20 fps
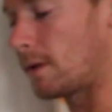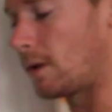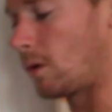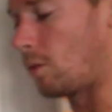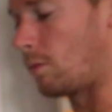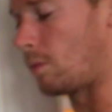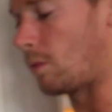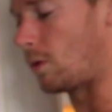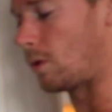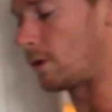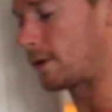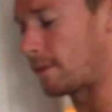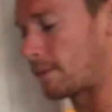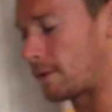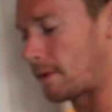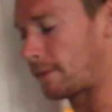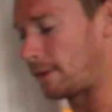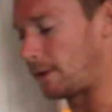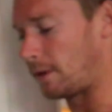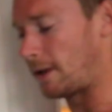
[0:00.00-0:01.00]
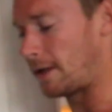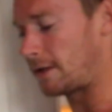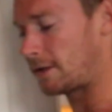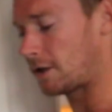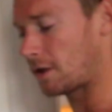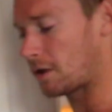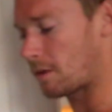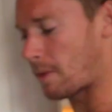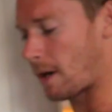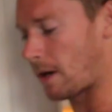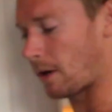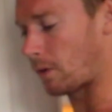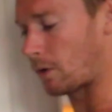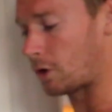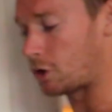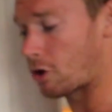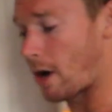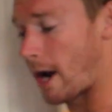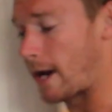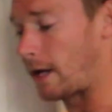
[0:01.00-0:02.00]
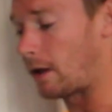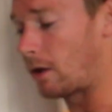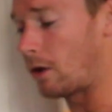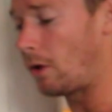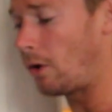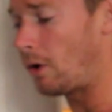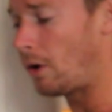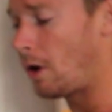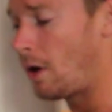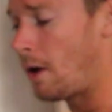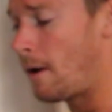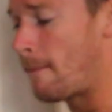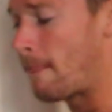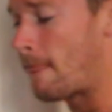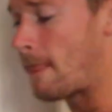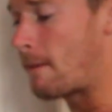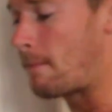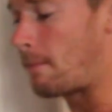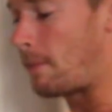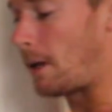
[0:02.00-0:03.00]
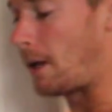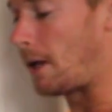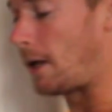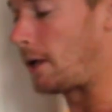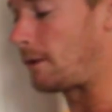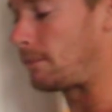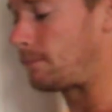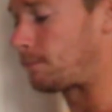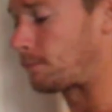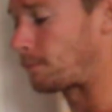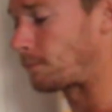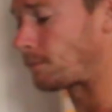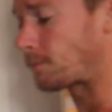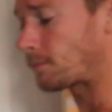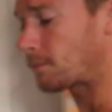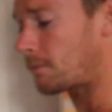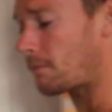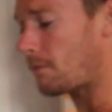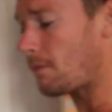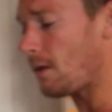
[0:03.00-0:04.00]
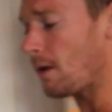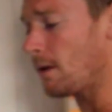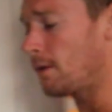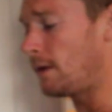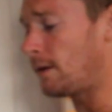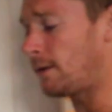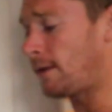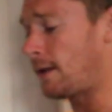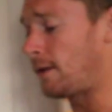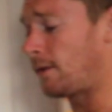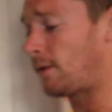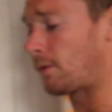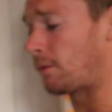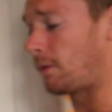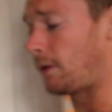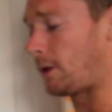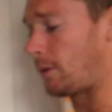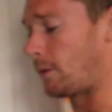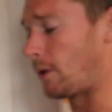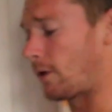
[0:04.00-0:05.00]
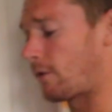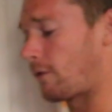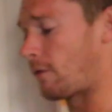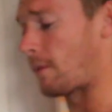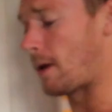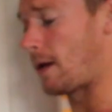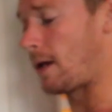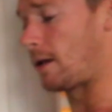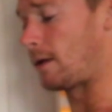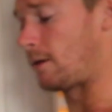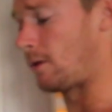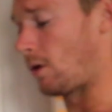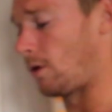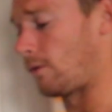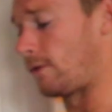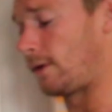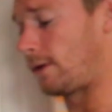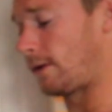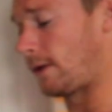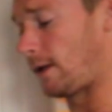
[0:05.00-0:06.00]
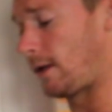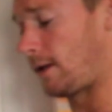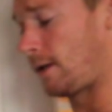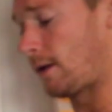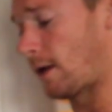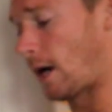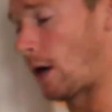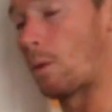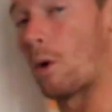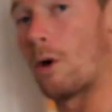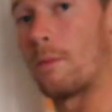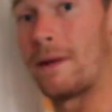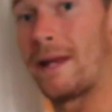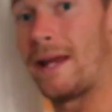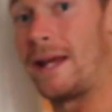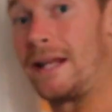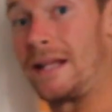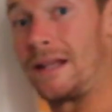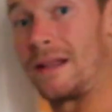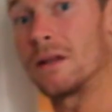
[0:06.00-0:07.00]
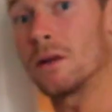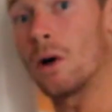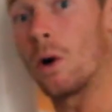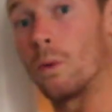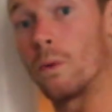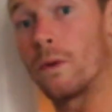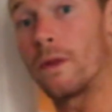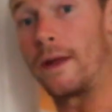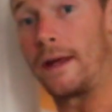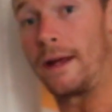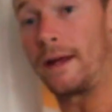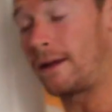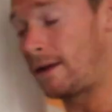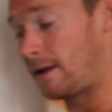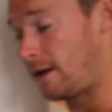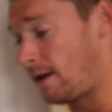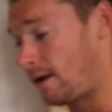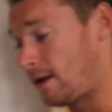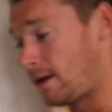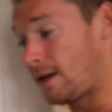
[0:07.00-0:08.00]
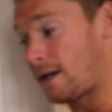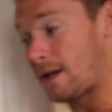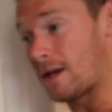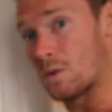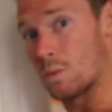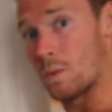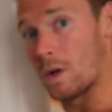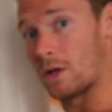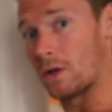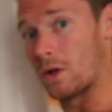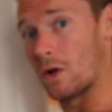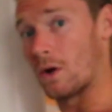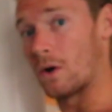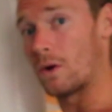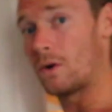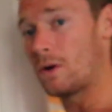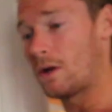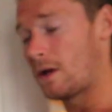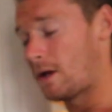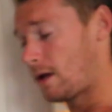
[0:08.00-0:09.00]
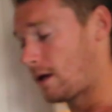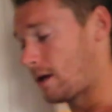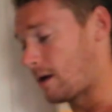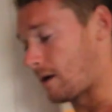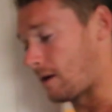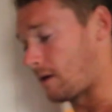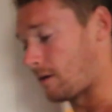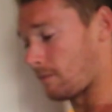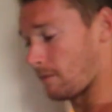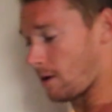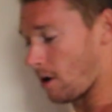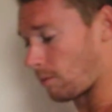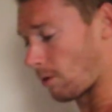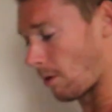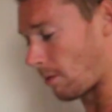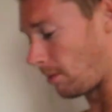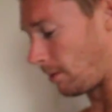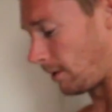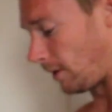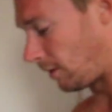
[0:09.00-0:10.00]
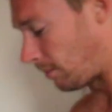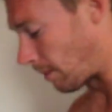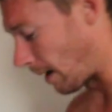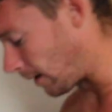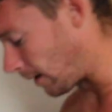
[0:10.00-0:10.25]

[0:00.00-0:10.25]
a little more, sometimes a little less, just depending on the training load. But this tends to really work for me, and obviously I won't be eating this whole thing in one go. I'll probably space